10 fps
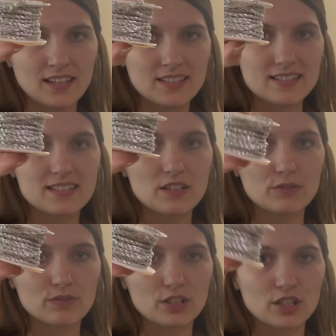
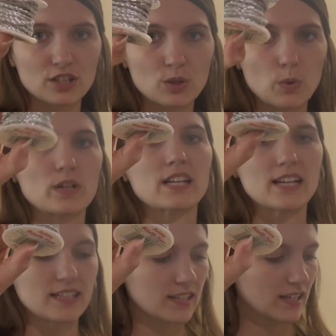silver
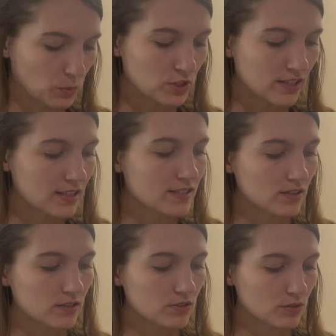cording, which I think is
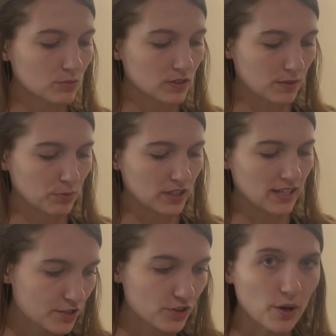also really pretty.
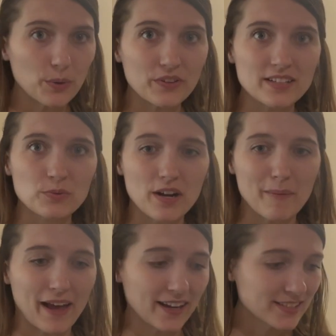So that's where I'm
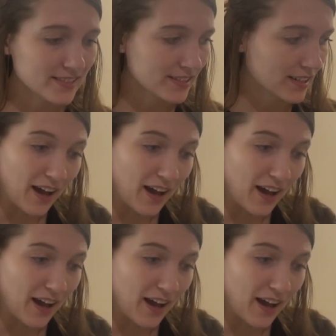at.